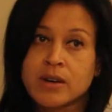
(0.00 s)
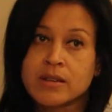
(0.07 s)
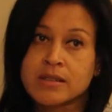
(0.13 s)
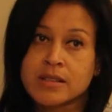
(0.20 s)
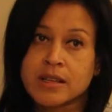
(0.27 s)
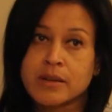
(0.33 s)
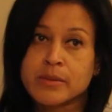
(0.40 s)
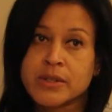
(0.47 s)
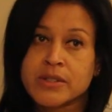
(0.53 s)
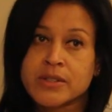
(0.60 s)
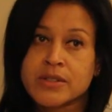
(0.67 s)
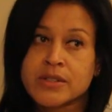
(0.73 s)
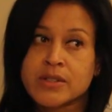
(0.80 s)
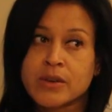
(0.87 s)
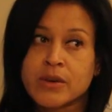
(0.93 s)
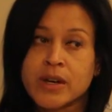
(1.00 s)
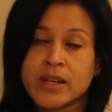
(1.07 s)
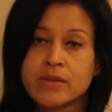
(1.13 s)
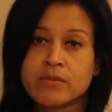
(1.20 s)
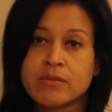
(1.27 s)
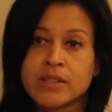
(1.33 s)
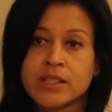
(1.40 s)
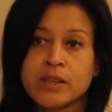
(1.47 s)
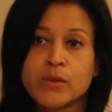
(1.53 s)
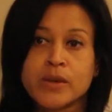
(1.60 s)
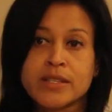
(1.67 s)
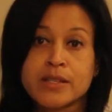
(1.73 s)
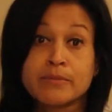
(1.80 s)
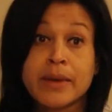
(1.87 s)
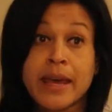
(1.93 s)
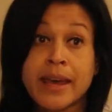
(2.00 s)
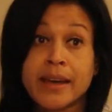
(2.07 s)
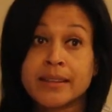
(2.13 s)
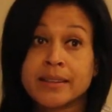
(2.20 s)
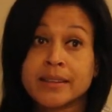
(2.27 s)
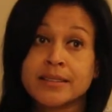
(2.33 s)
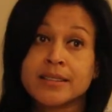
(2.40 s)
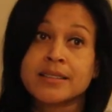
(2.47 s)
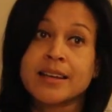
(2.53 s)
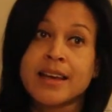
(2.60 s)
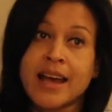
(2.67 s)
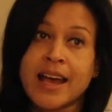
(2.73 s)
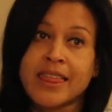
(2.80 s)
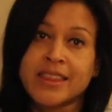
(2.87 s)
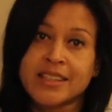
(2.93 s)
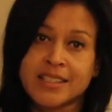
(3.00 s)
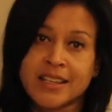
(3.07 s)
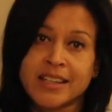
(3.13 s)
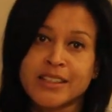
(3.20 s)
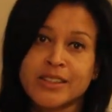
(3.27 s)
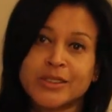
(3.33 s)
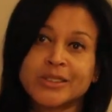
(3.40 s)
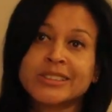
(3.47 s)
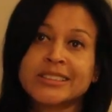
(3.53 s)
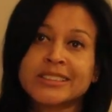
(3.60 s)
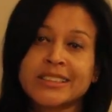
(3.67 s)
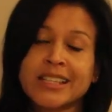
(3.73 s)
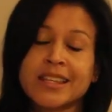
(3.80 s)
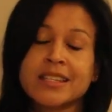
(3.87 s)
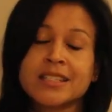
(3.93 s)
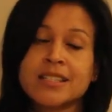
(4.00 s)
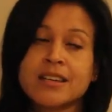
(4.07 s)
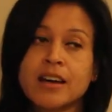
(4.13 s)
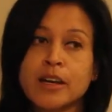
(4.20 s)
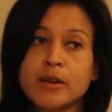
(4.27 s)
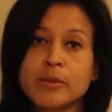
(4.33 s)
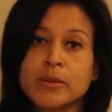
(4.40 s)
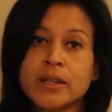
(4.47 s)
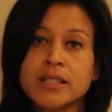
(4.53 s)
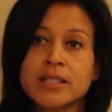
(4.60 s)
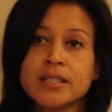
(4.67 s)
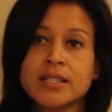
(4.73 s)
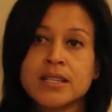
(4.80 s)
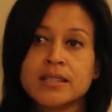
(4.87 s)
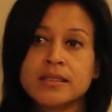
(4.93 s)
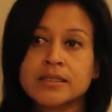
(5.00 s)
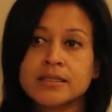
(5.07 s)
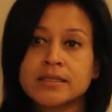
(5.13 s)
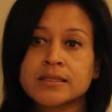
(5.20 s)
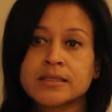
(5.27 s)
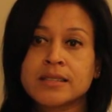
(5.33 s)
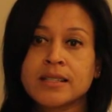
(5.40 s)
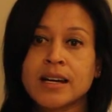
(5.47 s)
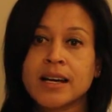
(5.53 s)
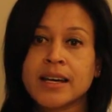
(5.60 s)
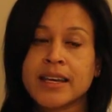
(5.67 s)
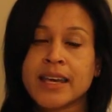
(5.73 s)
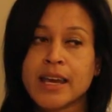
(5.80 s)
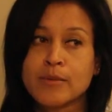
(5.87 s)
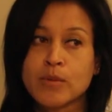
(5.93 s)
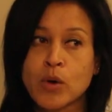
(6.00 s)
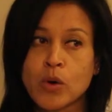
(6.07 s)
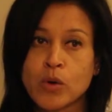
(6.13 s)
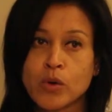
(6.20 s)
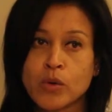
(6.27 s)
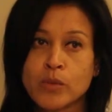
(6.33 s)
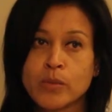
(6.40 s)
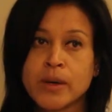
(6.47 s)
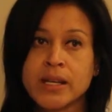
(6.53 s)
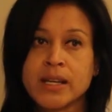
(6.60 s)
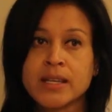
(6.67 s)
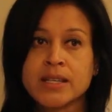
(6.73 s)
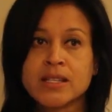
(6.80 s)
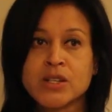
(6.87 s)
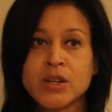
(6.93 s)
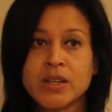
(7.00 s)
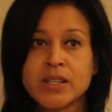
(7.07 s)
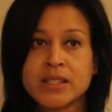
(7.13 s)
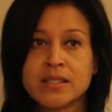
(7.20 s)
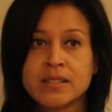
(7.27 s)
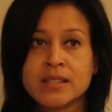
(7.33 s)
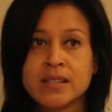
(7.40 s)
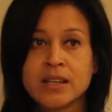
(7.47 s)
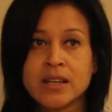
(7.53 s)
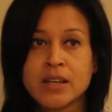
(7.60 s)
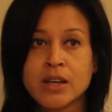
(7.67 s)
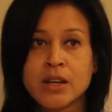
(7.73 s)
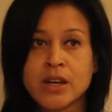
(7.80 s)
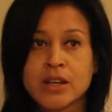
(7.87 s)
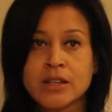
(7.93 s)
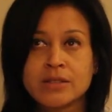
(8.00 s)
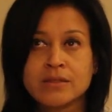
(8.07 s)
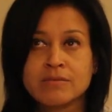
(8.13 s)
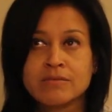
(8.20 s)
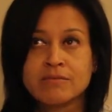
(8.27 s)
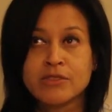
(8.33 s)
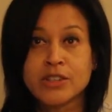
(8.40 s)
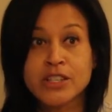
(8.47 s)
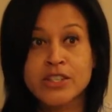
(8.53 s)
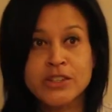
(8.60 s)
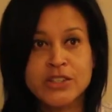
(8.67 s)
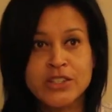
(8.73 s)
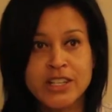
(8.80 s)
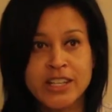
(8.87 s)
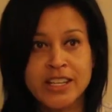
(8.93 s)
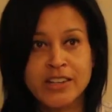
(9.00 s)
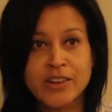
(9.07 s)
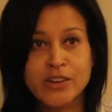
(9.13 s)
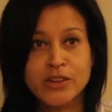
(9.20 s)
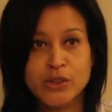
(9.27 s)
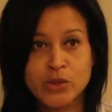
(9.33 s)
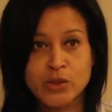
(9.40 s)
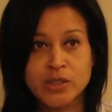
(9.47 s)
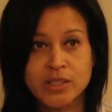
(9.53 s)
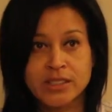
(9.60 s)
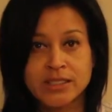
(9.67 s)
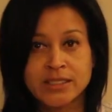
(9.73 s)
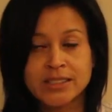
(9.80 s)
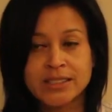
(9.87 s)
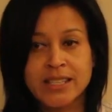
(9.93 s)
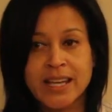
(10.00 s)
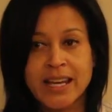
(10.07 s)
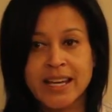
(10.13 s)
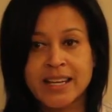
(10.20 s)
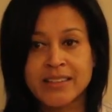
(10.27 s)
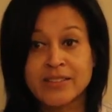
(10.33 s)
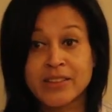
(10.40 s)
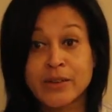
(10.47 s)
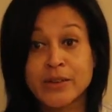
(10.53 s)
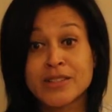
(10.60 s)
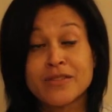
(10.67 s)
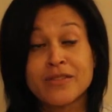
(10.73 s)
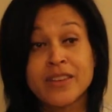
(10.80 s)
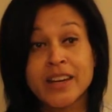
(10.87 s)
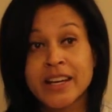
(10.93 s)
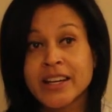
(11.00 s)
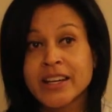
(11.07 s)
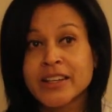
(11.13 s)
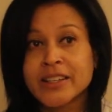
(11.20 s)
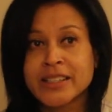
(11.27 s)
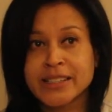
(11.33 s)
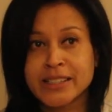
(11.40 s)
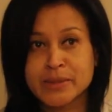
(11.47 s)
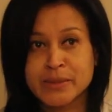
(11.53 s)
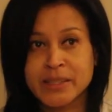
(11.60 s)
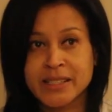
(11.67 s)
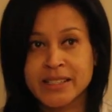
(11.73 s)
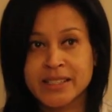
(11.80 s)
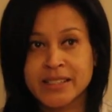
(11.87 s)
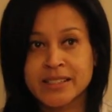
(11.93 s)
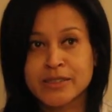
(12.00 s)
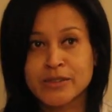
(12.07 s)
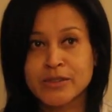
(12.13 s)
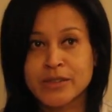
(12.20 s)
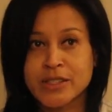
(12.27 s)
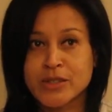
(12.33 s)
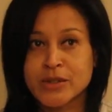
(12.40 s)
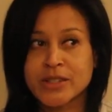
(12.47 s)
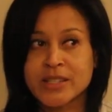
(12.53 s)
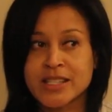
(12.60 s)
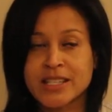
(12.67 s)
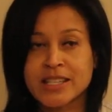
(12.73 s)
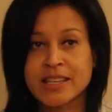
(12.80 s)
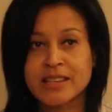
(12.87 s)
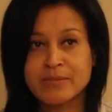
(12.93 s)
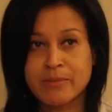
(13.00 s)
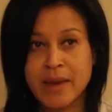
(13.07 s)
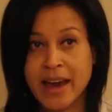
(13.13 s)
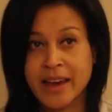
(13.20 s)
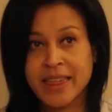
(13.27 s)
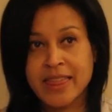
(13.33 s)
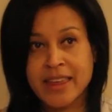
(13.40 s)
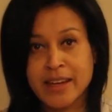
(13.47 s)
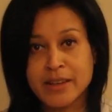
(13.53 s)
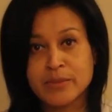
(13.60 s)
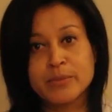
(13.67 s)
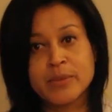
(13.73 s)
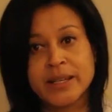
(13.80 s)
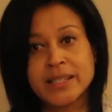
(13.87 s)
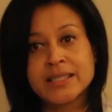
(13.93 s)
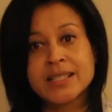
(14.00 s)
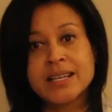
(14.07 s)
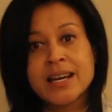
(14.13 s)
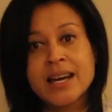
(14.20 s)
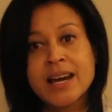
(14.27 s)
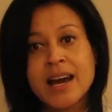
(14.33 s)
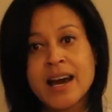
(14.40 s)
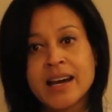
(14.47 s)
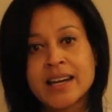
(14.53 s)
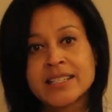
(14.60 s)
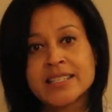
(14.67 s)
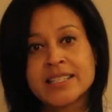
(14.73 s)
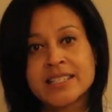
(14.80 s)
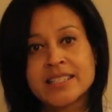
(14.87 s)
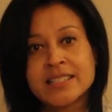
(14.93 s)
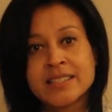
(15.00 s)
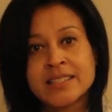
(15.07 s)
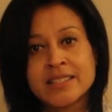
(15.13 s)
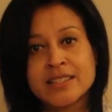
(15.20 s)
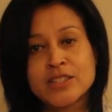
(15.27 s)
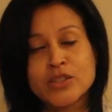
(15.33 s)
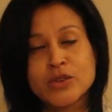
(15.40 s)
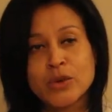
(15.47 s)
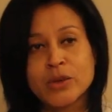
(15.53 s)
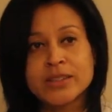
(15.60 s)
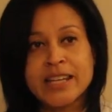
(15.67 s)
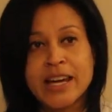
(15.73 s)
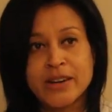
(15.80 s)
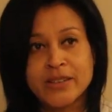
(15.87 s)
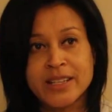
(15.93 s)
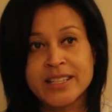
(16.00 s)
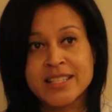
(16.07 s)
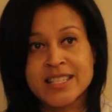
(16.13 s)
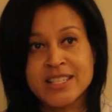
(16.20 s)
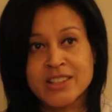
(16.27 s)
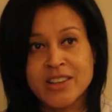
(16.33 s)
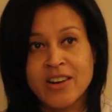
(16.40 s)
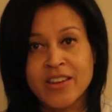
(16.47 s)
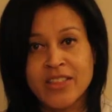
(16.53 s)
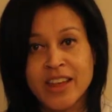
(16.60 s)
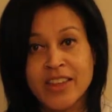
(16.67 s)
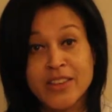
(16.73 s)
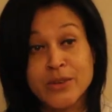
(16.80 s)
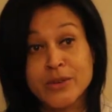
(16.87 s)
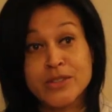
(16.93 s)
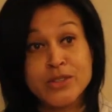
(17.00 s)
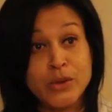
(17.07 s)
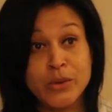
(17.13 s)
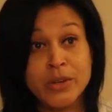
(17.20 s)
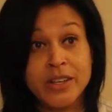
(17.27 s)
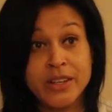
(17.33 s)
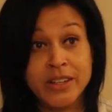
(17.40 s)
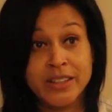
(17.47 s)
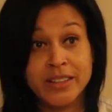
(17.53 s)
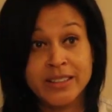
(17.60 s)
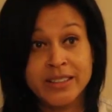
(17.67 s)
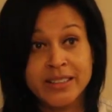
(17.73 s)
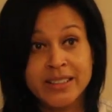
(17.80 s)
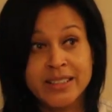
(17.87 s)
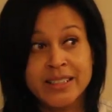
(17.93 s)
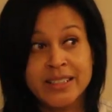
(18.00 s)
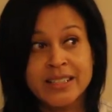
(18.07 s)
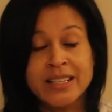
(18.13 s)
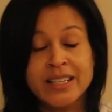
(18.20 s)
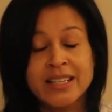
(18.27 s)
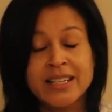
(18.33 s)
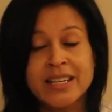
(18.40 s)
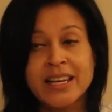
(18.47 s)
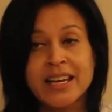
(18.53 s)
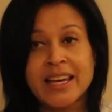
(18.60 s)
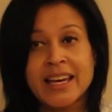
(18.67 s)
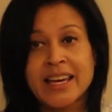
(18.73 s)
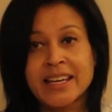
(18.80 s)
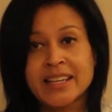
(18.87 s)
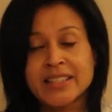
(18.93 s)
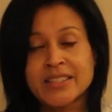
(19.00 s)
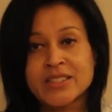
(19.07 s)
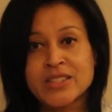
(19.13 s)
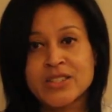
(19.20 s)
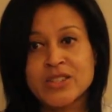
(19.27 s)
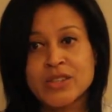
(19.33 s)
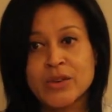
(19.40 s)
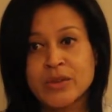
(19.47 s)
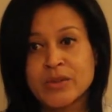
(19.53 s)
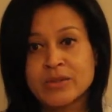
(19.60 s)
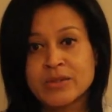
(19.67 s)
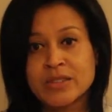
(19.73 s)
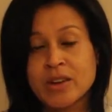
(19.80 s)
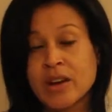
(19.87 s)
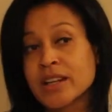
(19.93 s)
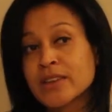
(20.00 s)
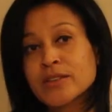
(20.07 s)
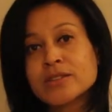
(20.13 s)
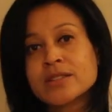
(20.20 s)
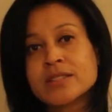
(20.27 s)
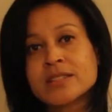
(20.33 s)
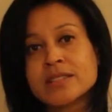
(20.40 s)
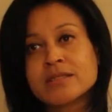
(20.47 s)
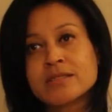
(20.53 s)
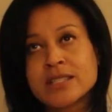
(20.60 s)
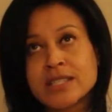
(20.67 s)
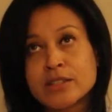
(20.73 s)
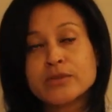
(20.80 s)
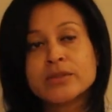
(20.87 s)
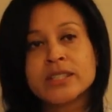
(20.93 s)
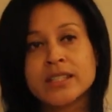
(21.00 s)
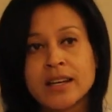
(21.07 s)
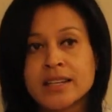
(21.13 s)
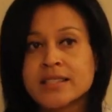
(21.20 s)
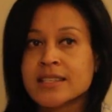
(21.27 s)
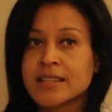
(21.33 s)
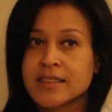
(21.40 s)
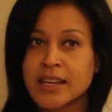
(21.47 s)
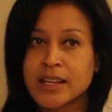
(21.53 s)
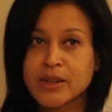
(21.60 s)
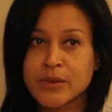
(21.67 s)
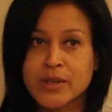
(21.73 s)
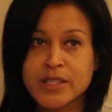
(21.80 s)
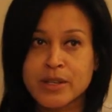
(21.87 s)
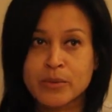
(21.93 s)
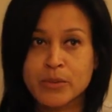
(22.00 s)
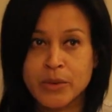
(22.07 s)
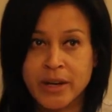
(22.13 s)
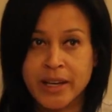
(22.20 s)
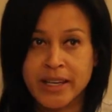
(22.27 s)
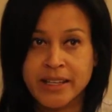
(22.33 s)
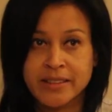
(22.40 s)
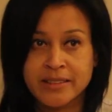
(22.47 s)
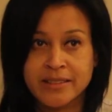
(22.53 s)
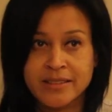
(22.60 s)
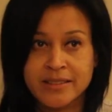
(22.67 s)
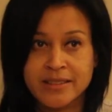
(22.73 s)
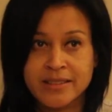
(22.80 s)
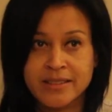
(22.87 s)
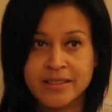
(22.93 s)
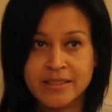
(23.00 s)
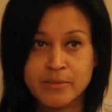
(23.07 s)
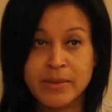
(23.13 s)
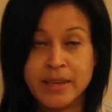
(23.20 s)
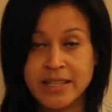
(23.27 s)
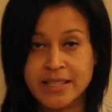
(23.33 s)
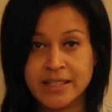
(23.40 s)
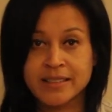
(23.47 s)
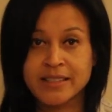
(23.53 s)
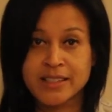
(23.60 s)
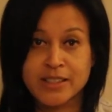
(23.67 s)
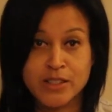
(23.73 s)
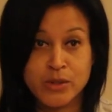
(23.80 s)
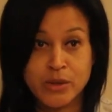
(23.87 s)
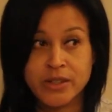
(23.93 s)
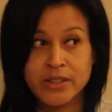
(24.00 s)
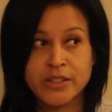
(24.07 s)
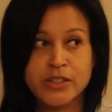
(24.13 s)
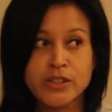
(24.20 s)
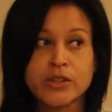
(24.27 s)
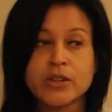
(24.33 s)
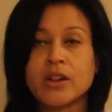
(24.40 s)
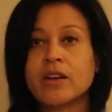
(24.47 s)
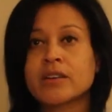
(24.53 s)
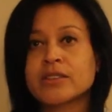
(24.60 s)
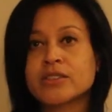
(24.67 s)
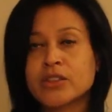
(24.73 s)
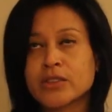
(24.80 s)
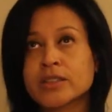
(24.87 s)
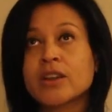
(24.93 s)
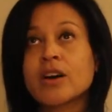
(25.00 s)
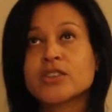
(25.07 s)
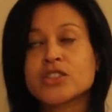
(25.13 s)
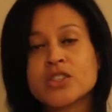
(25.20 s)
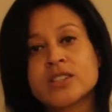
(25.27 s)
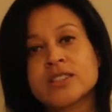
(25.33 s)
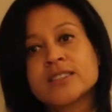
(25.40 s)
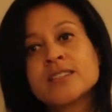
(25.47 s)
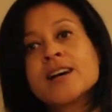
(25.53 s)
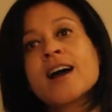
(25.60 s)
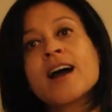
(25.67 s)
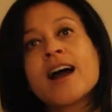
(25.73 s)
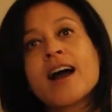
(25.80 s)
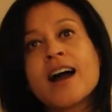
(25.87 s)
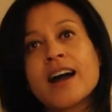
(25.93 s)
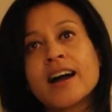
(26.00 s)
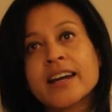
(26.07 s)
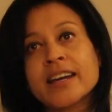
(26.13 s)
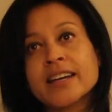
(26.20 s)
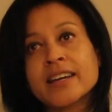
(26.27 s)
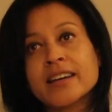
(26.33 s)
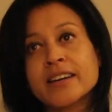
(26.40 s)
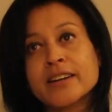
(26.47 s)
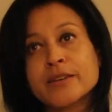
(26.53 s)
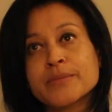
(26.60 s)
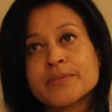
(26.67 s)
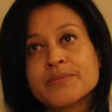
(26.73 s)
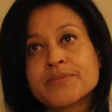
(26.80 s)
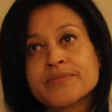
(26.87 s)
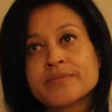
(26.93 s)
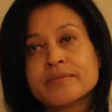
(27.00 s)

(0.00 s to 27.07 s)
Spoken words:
Alzheimer's, so I really wasn't panicked at the diagnosis at the time until I came home and I started researching it on Google, and there was very limited resources back then, but I did scroll down and saw that there was no cure. And so not even still realizing that it was a brain basically disorder, neurological, I